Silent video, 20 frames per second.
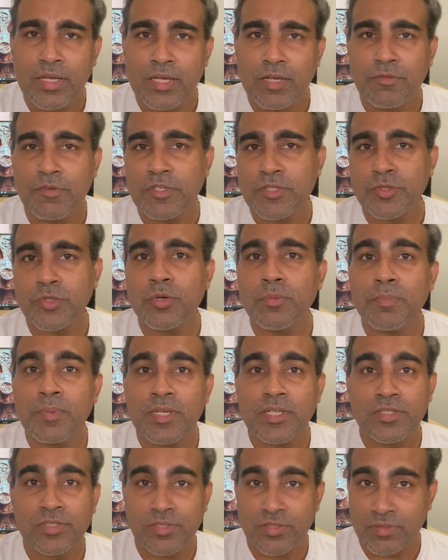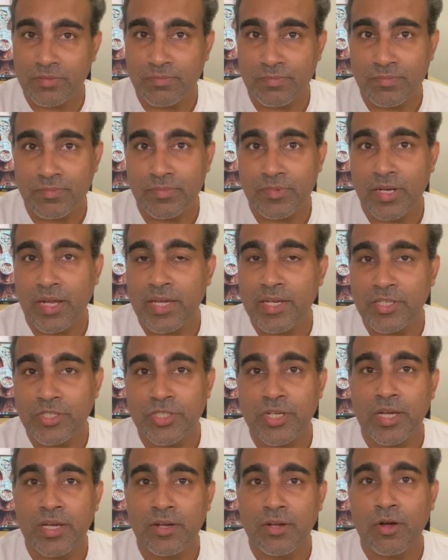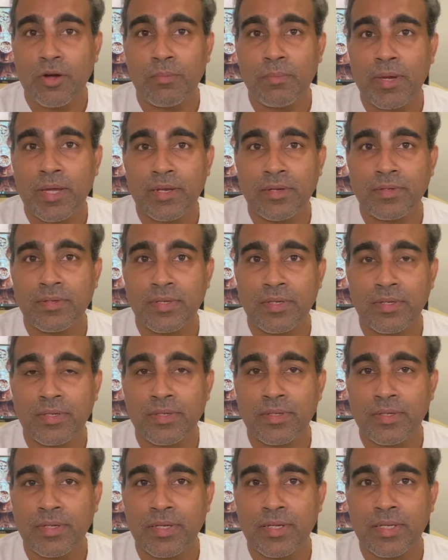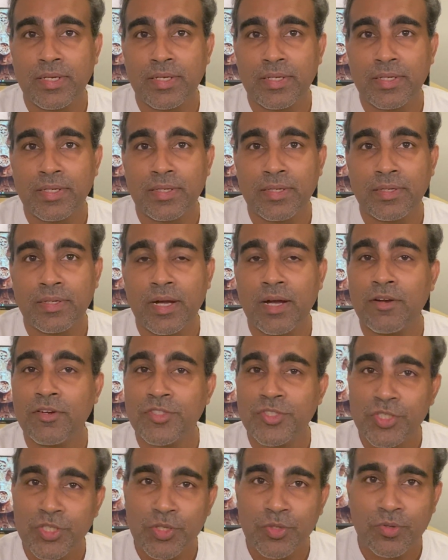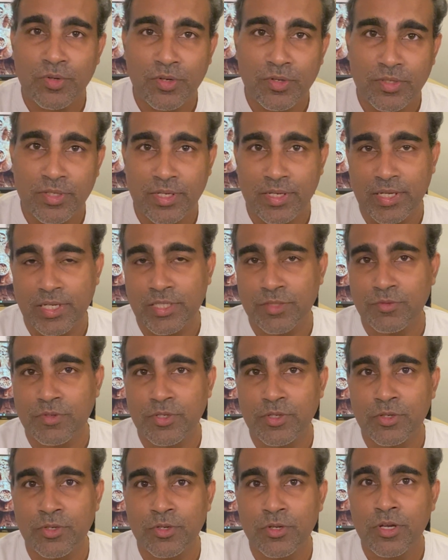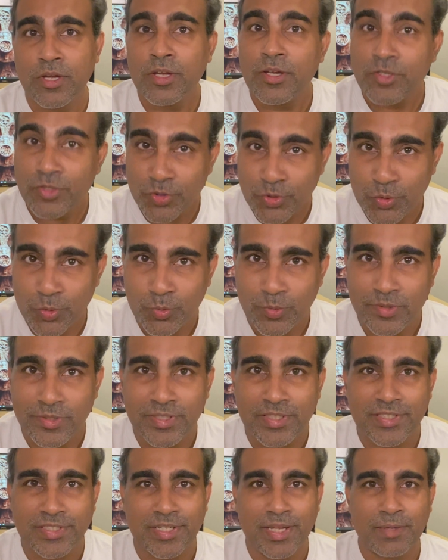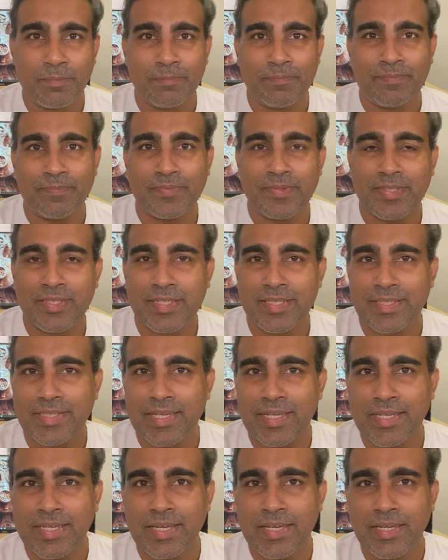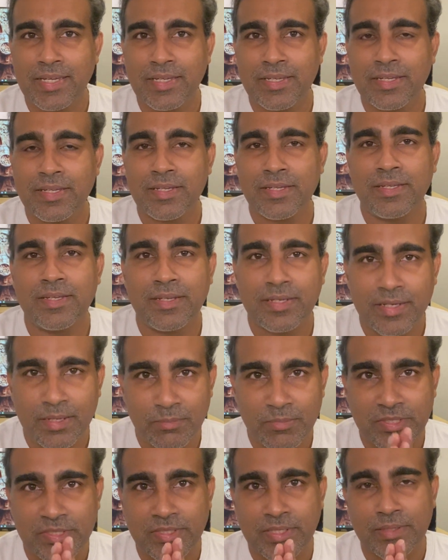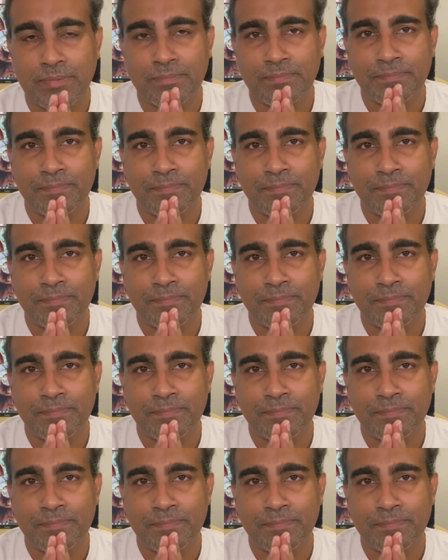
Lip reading: If it's so, please like, share, comment, and I'll see you on the next video soon this time. Take care. Namaste.